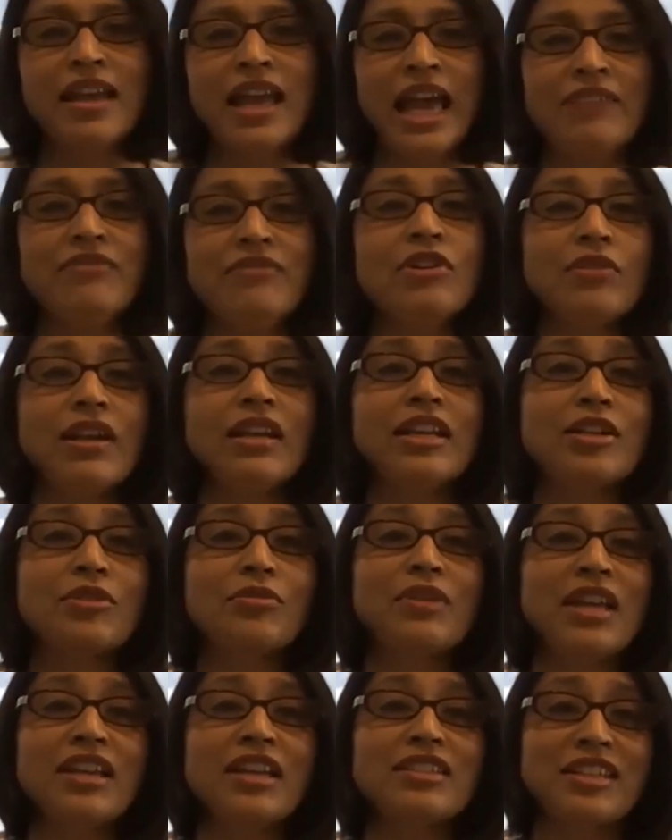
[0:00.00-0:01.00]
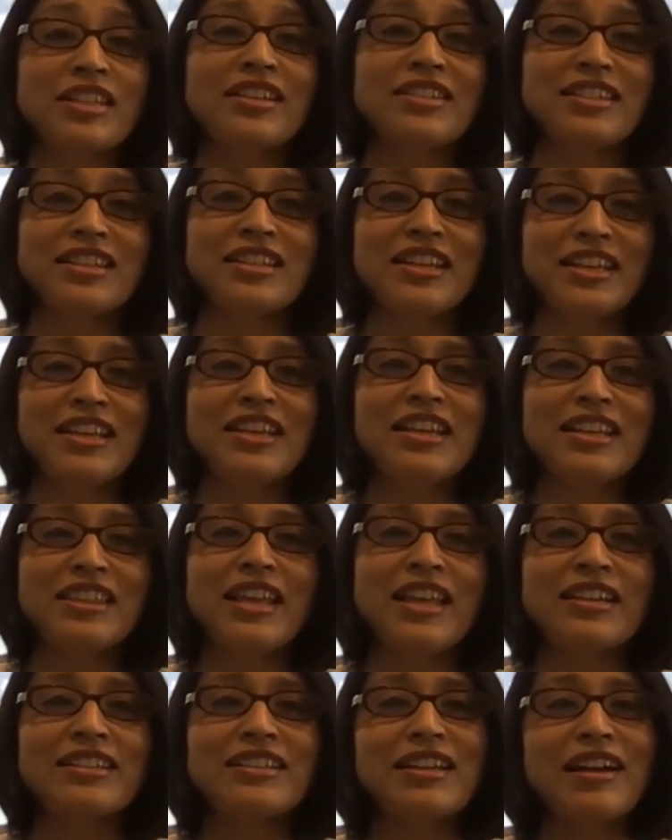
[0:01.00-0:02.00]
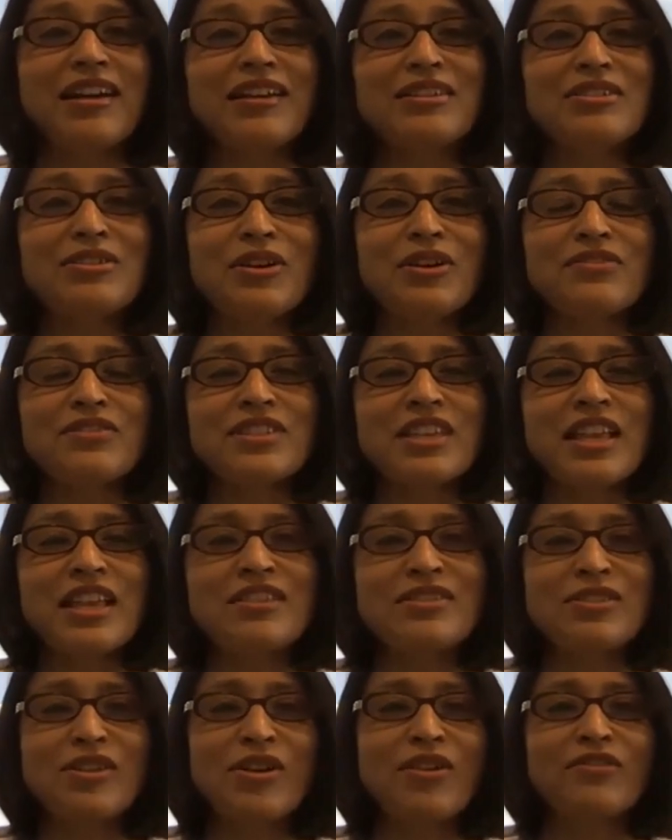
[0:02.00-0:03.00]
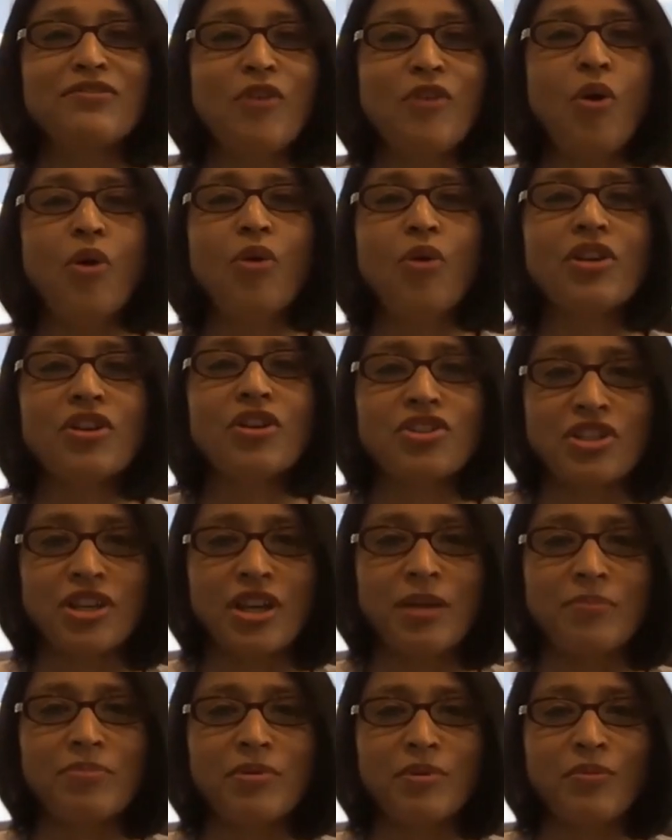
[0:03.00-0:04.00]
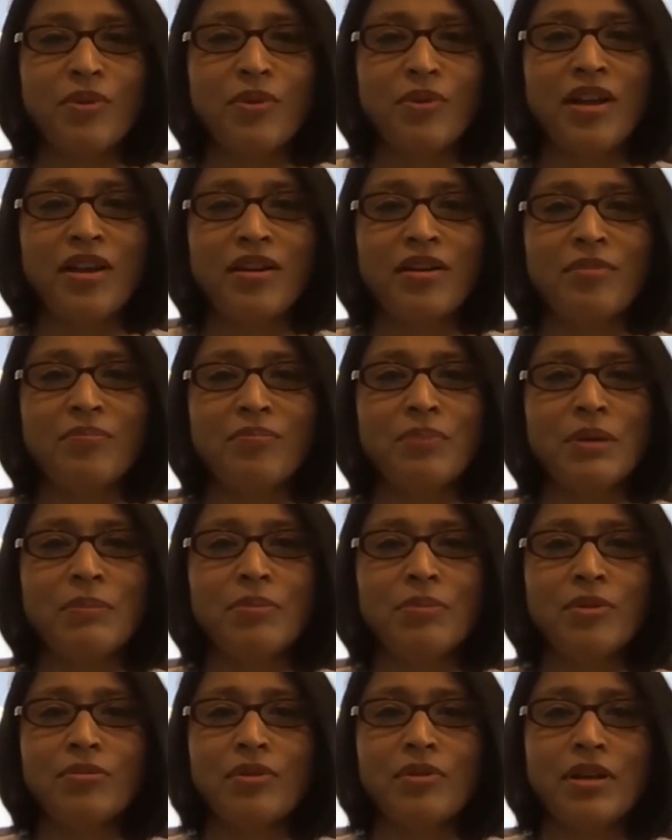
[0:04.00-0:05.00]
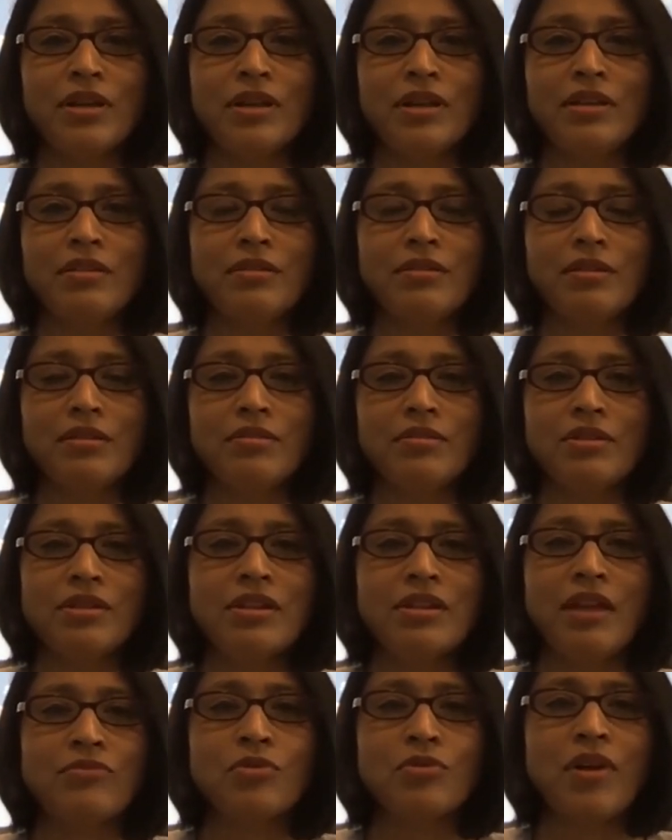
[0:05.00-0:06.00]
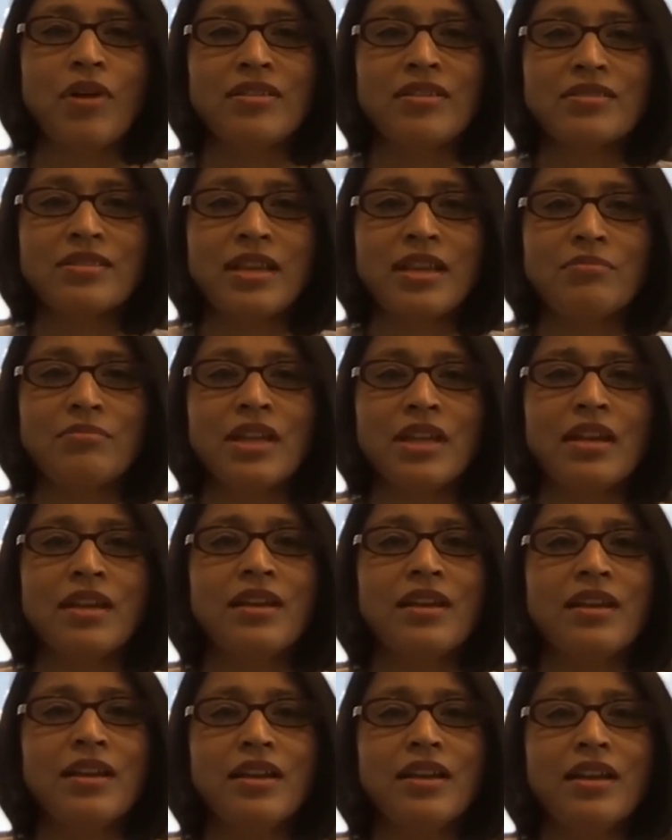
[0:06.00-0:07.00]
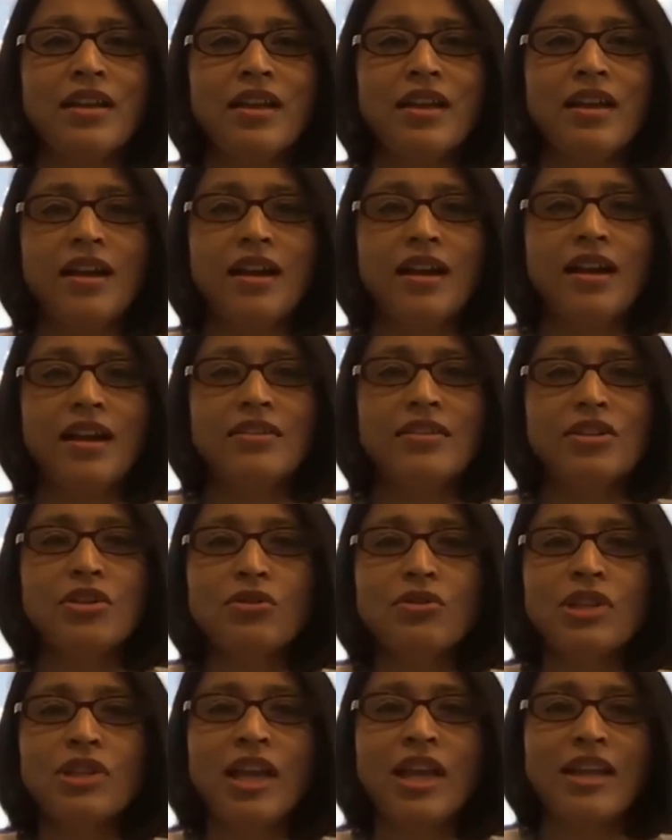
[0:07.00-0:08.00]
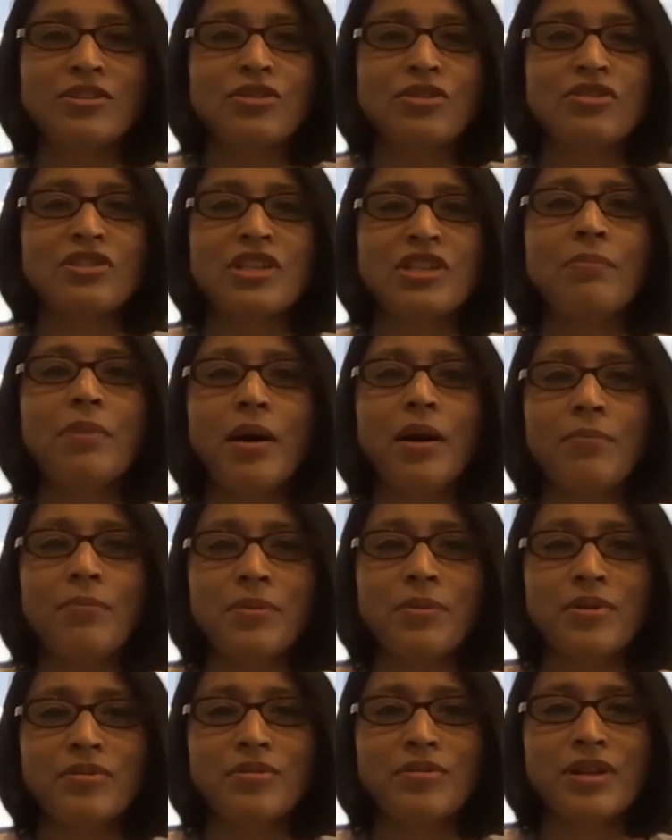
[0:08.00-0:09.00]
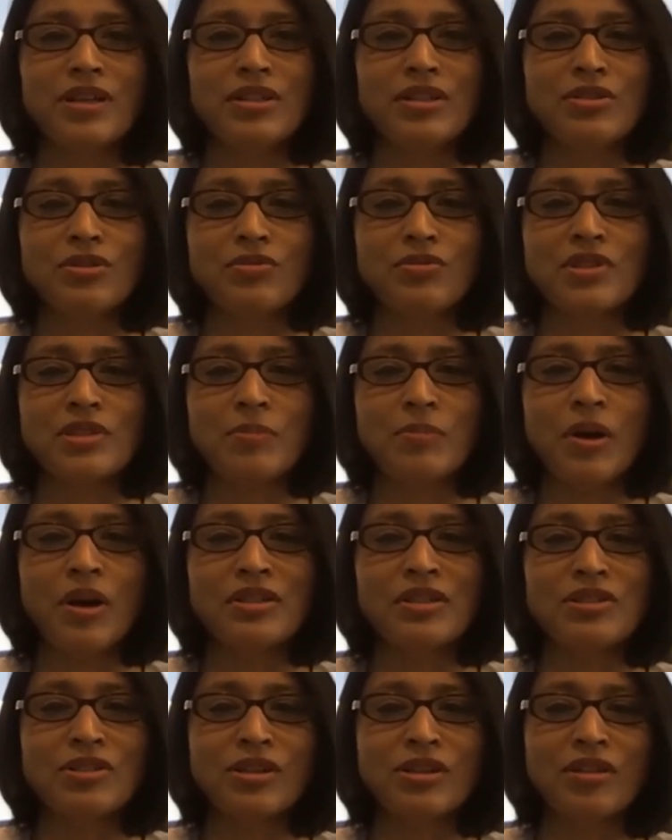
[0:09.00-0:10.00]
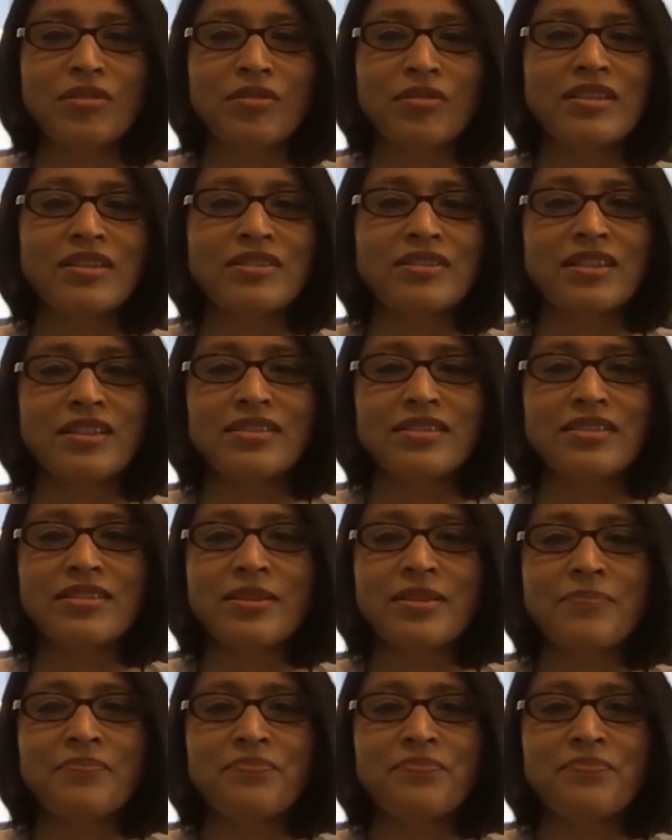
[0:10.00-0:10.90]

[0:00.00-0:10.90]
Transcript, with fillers: And we really created that kind of sense of ownership where people really, you didn't have to ask them, they uh, knew they had to step up really to respond to the crisis.